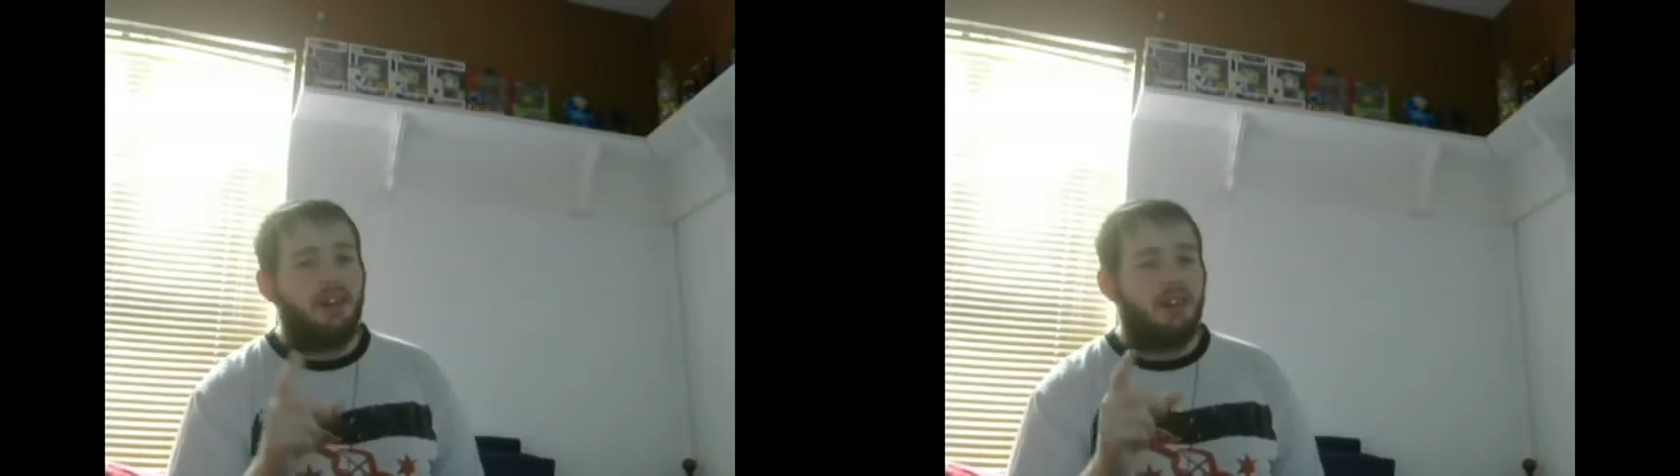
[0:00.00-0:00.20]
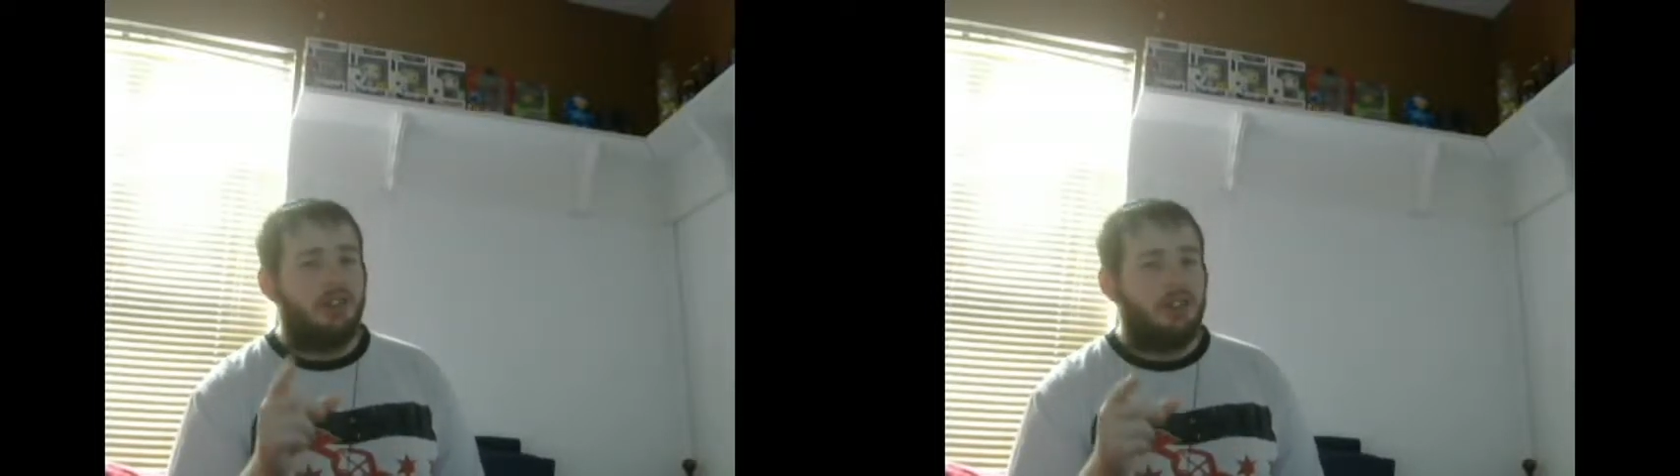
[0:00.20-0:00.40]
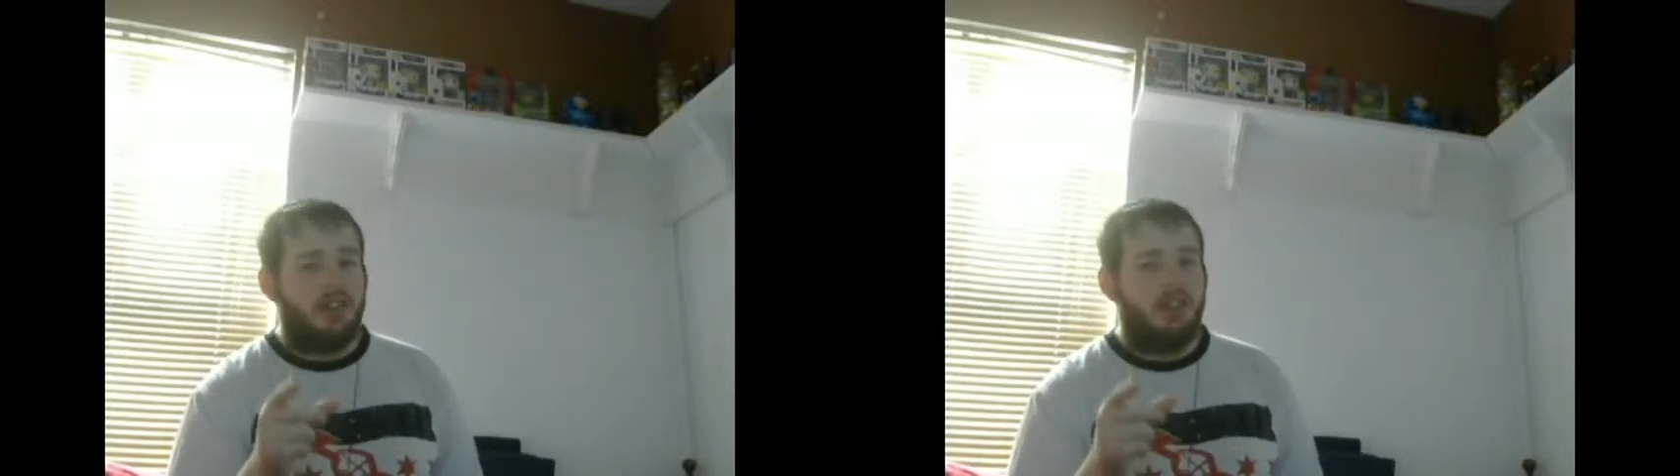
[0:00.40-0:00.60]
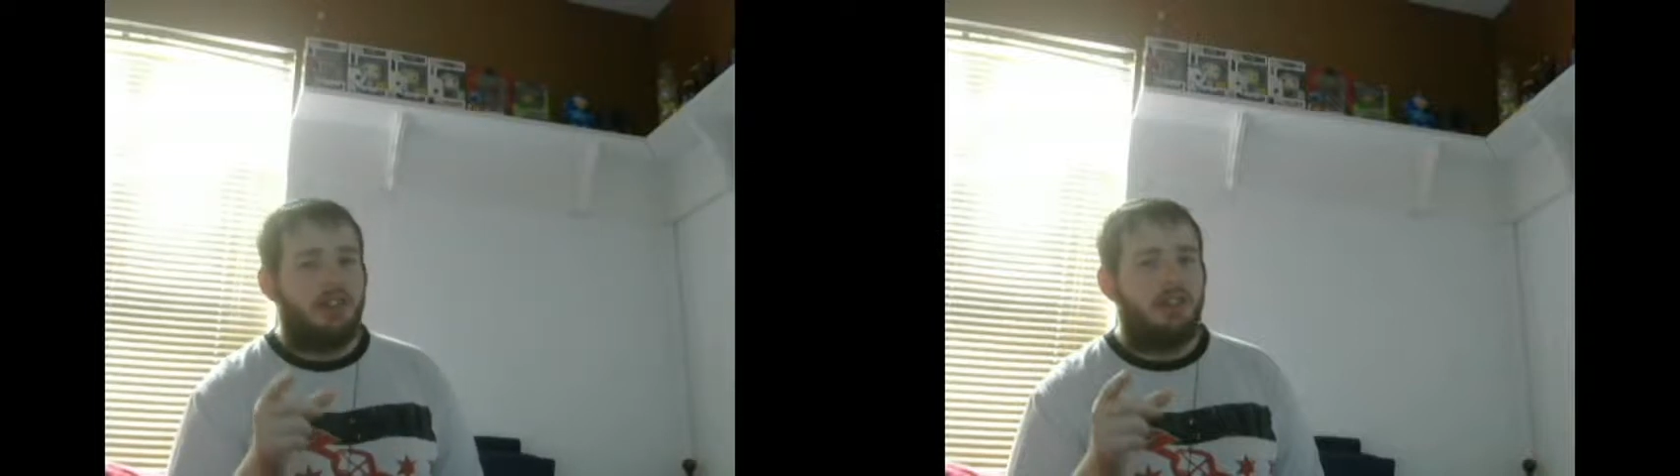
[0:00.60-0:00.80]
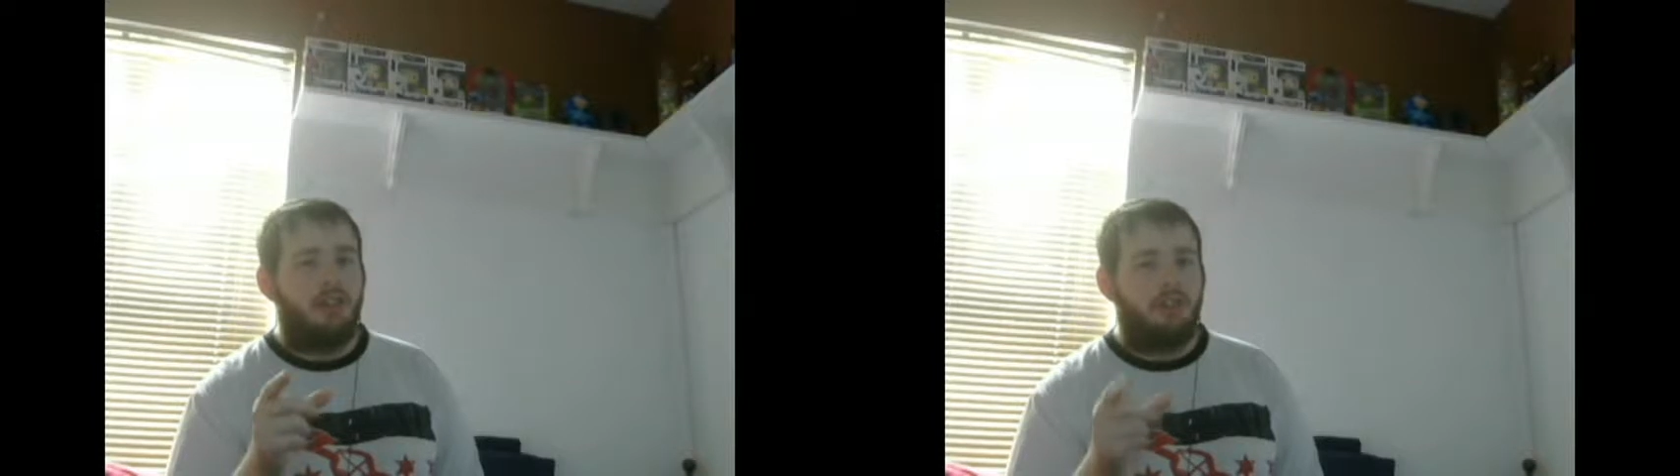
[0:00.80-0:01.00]
I'll leave the link
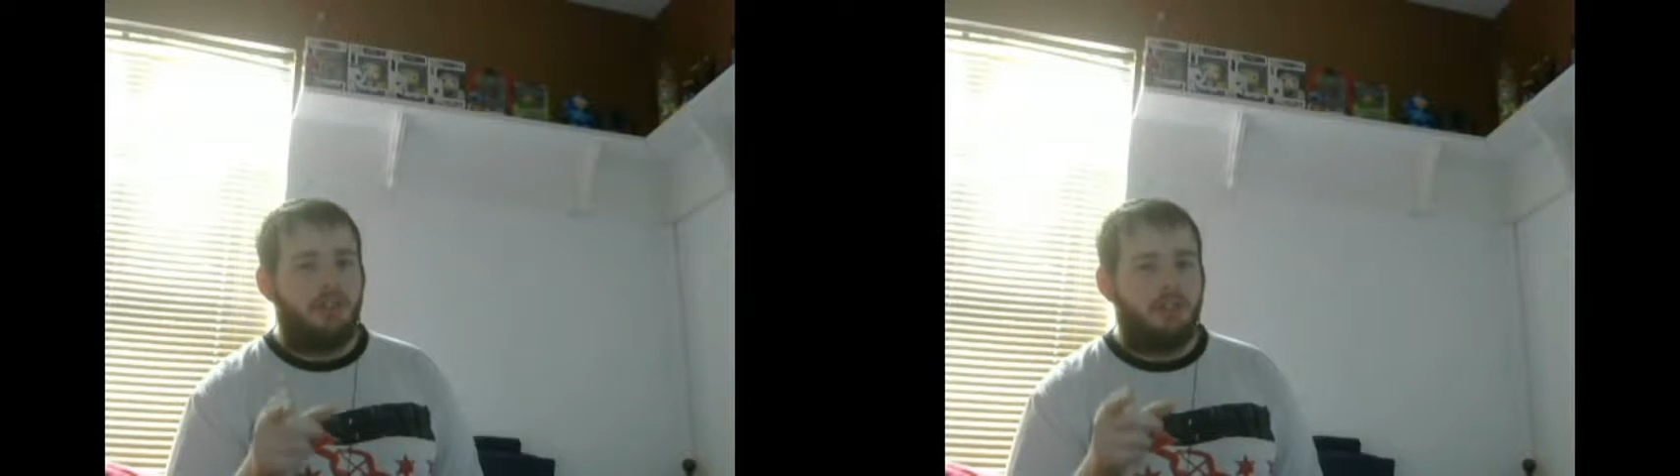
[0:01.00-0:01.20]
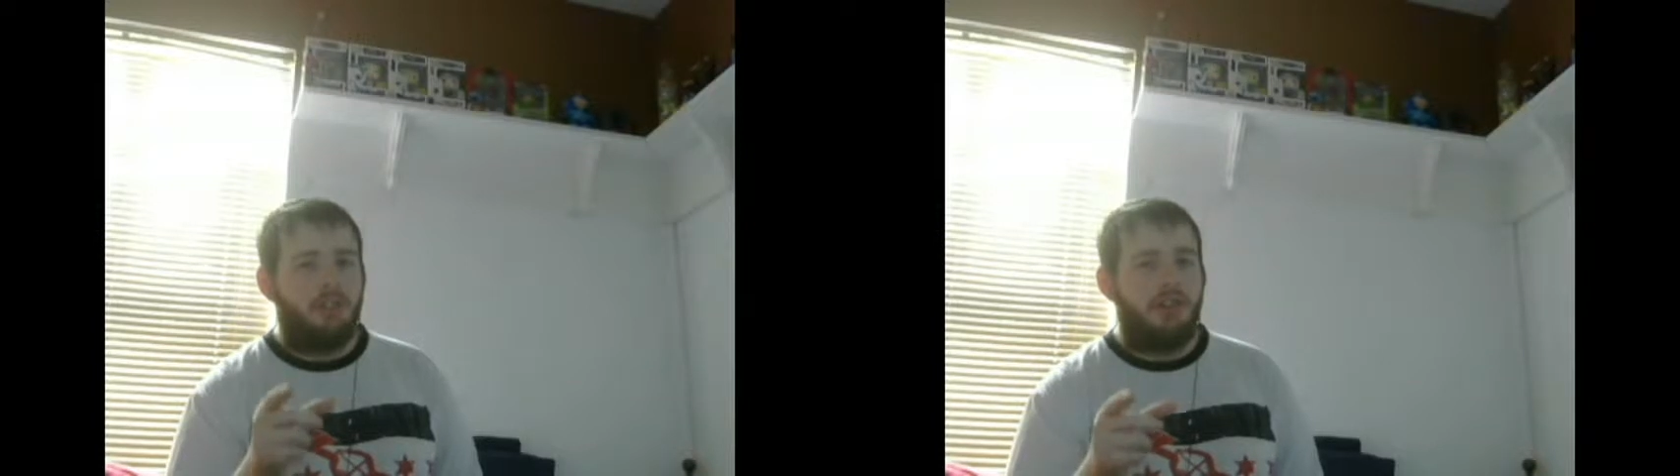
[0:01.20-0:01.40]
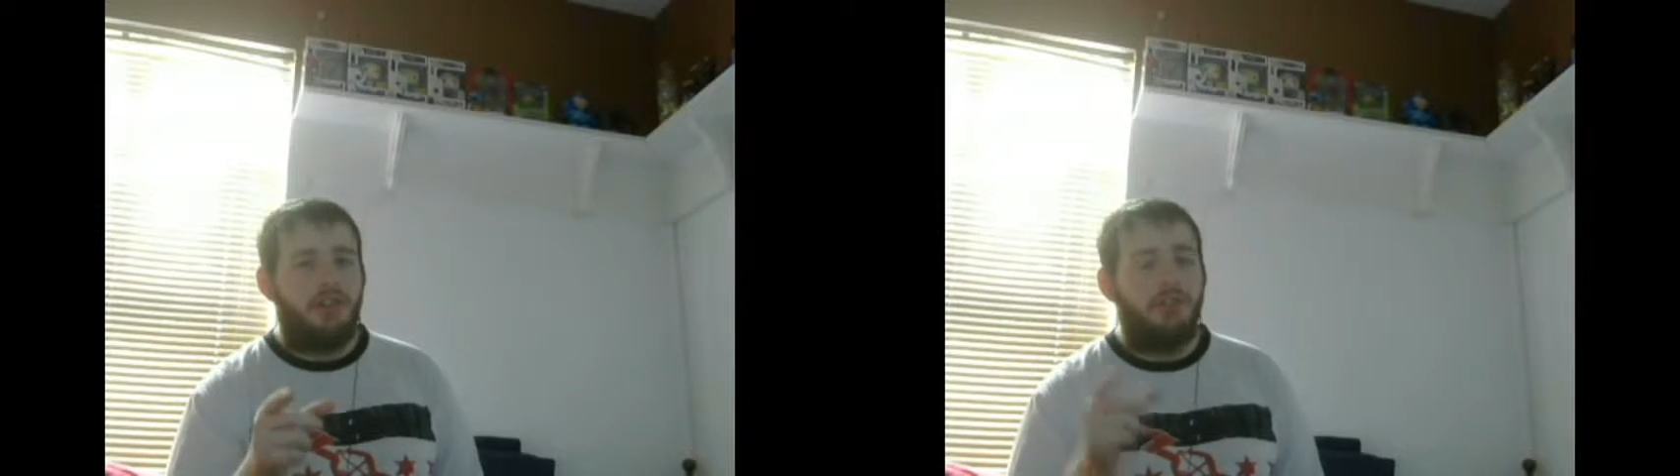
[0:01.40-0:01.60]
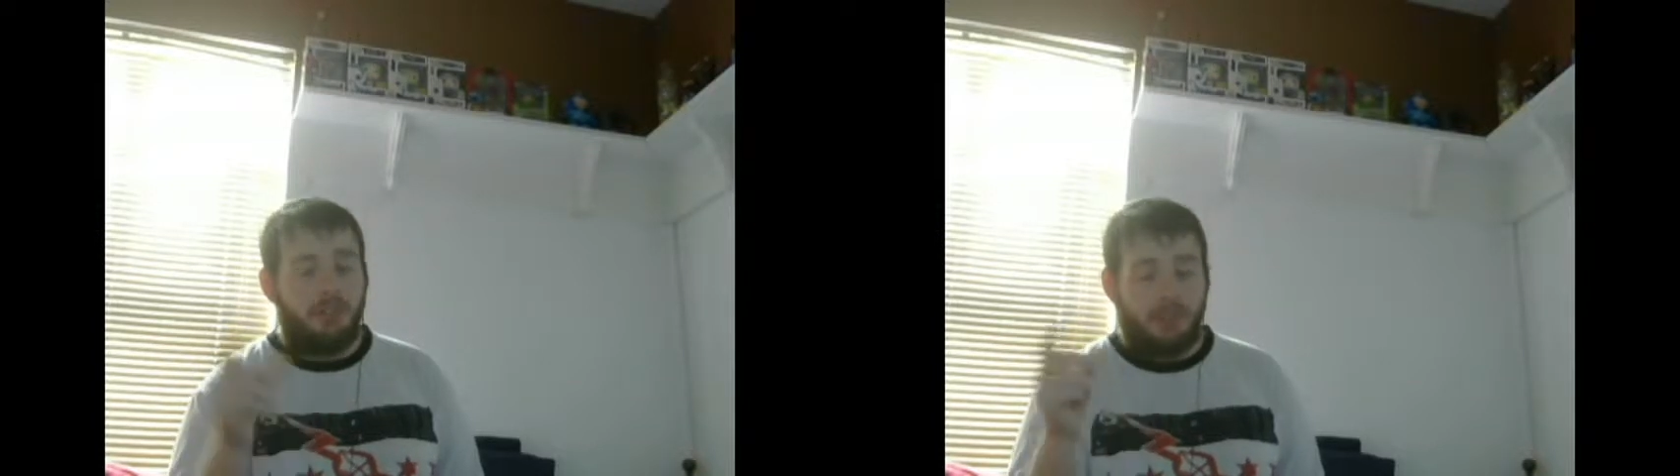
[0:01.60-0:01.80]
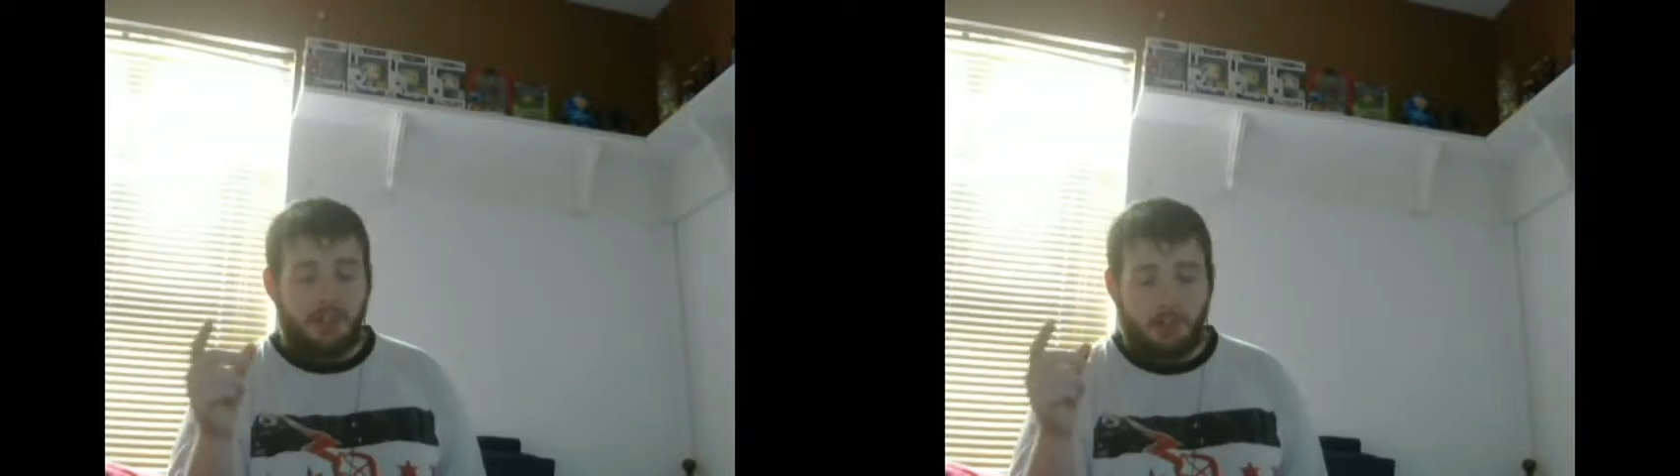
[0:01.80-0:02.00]
to the original video in the
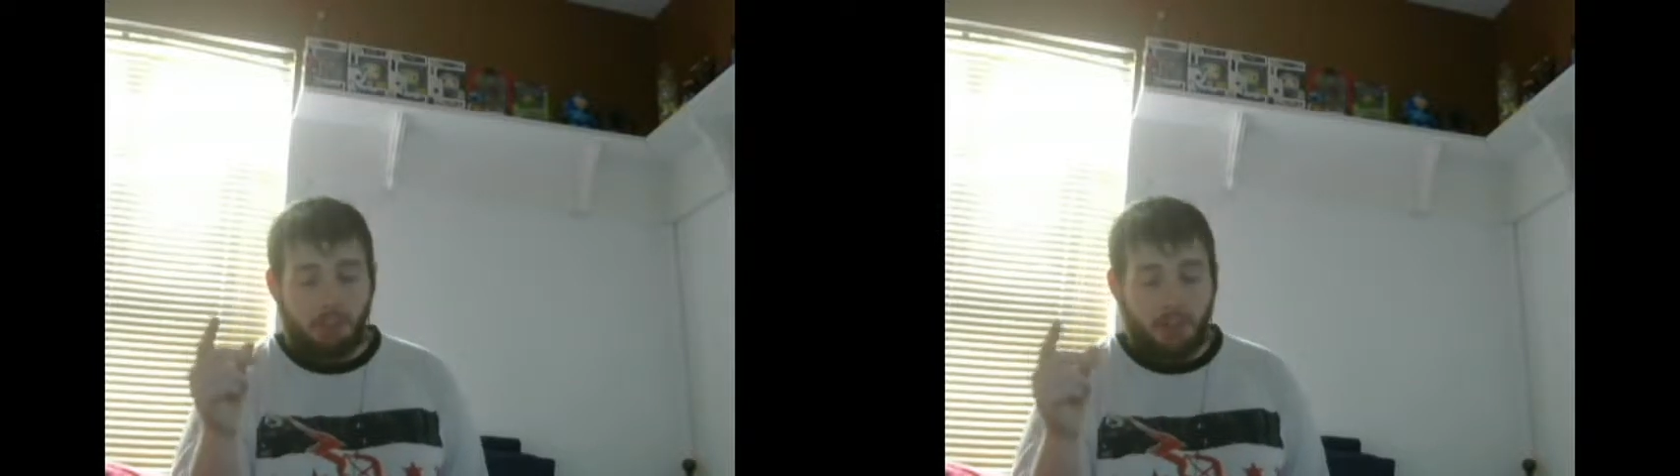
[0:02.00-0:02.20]
description